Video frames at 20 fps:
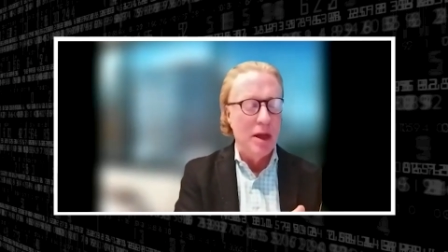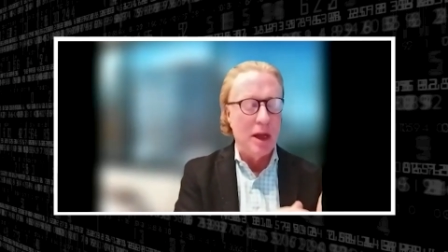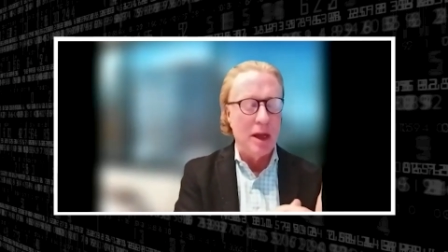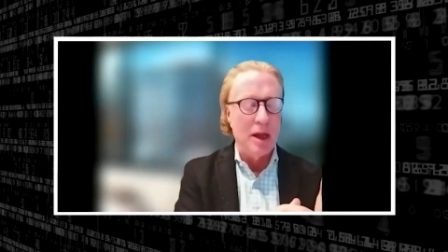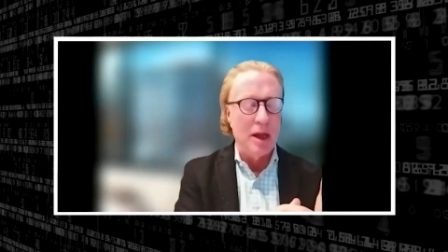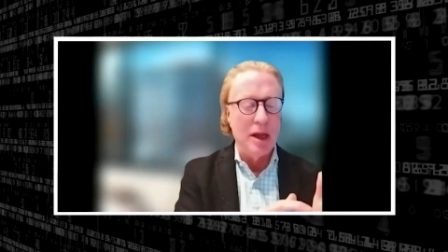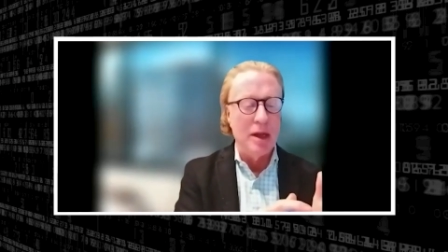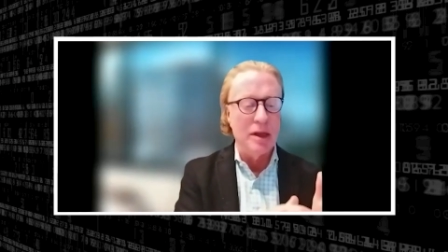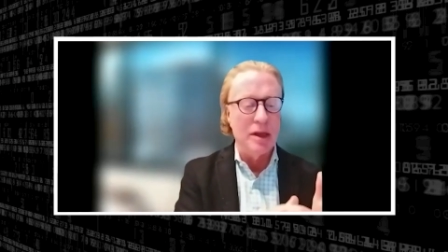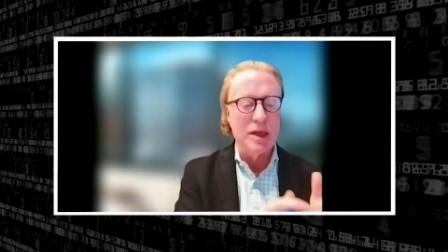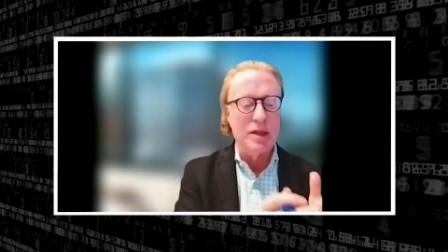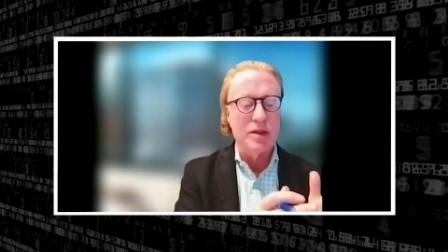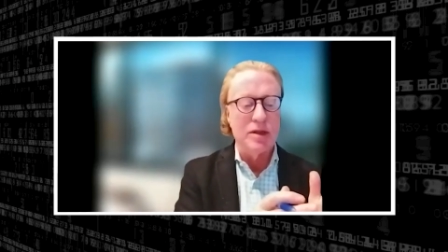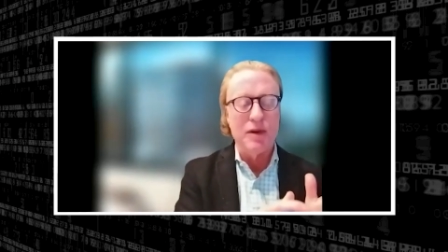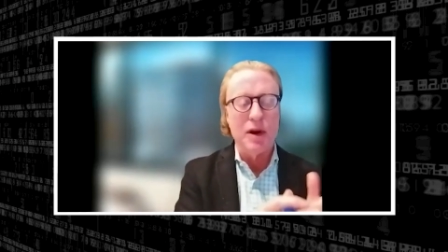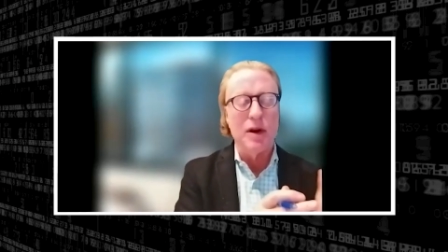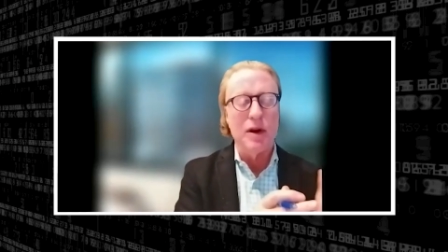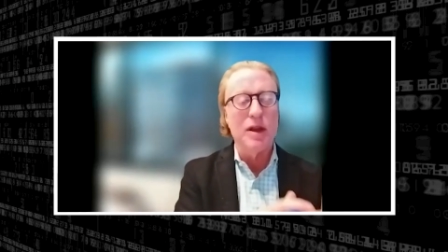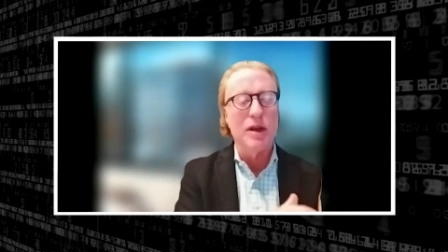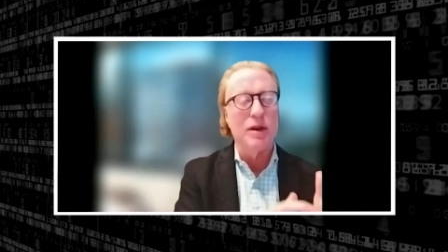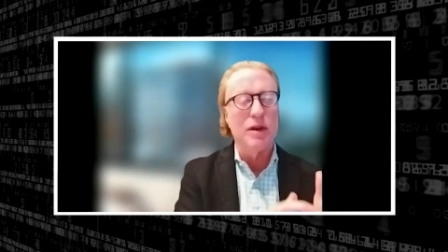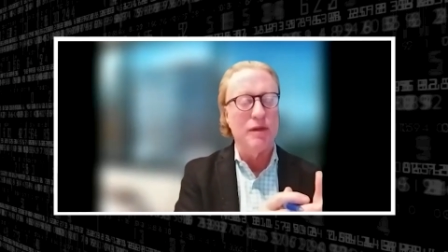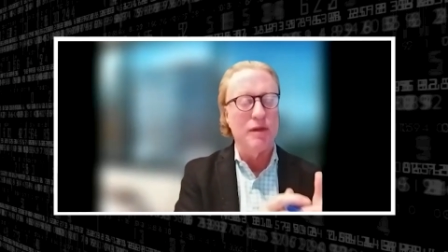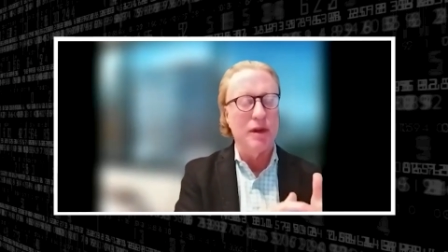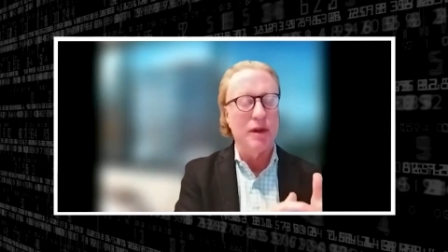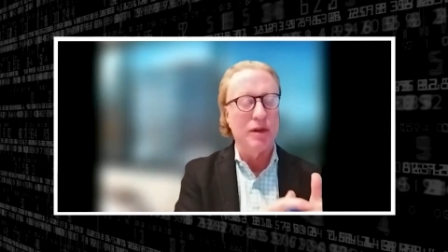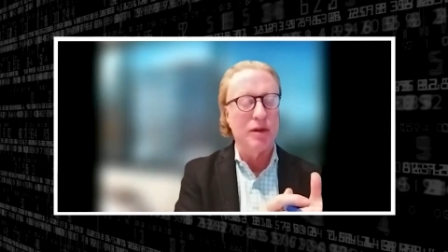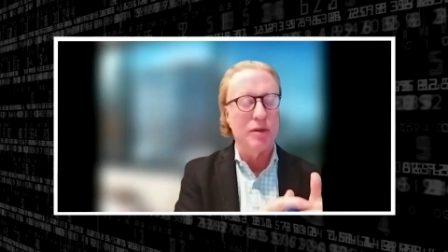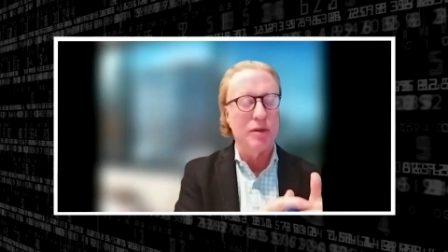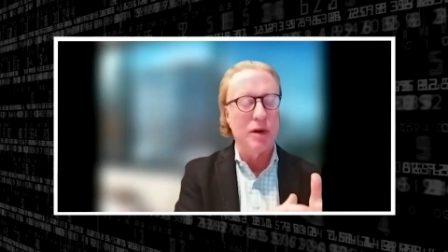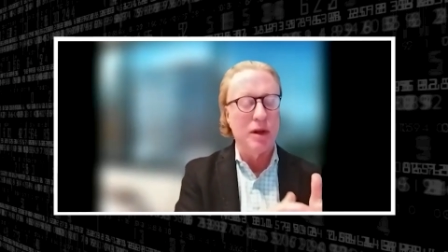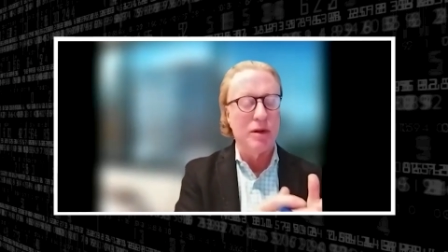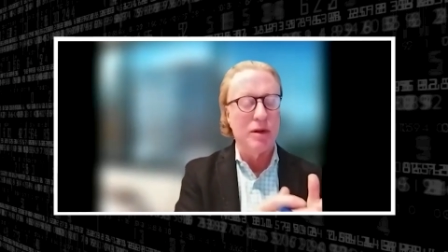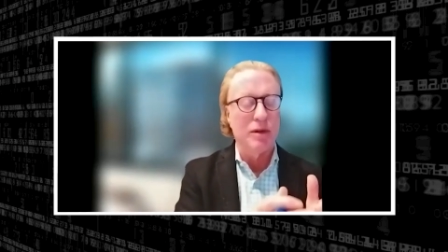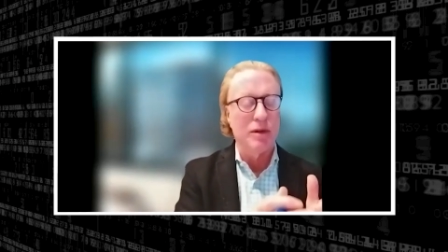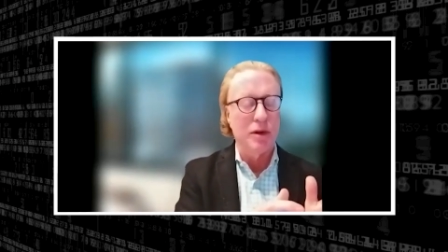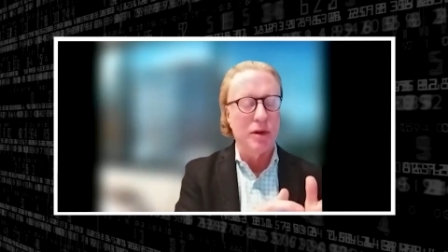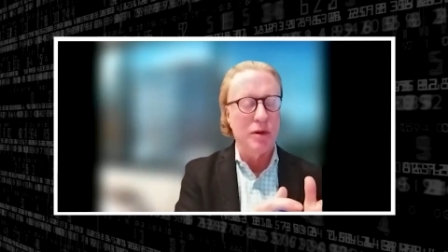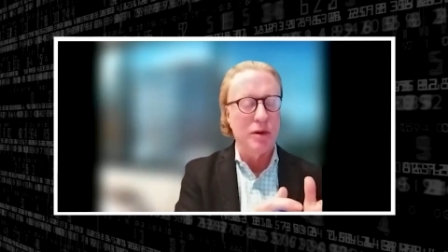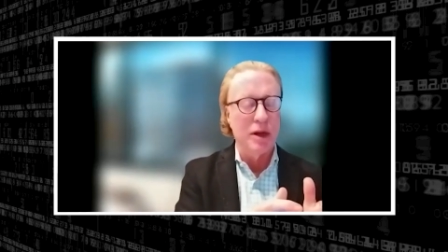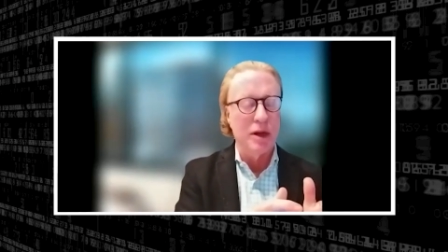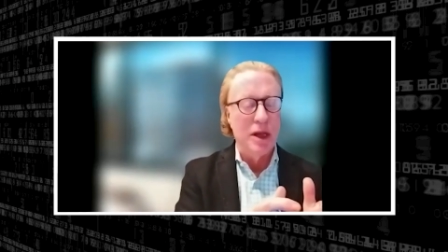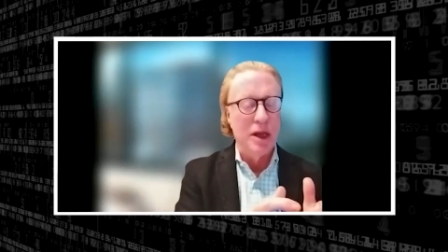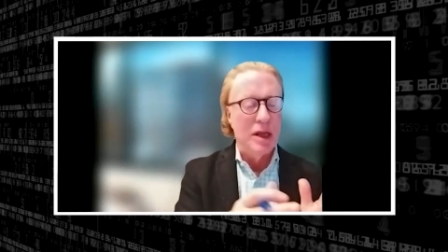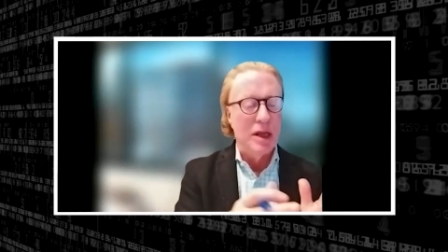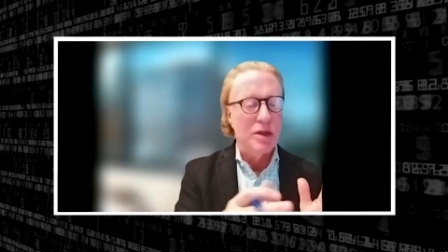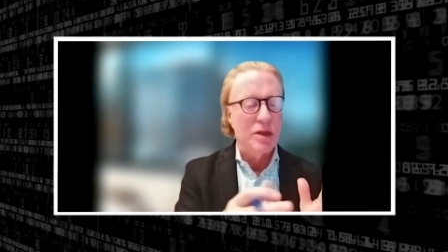It's a very inefficient way to do it.